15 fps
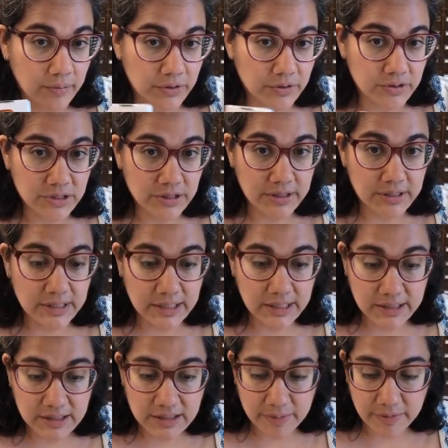you'll start
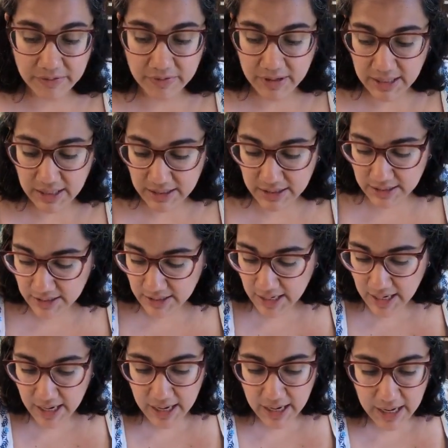seeing some of these.
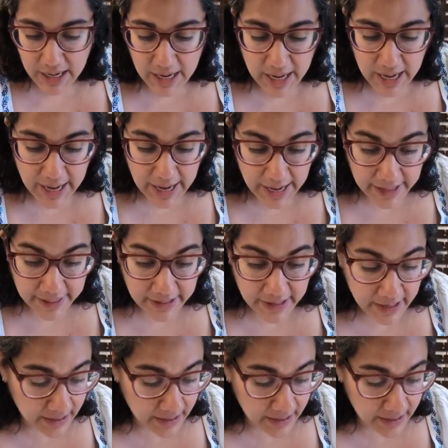And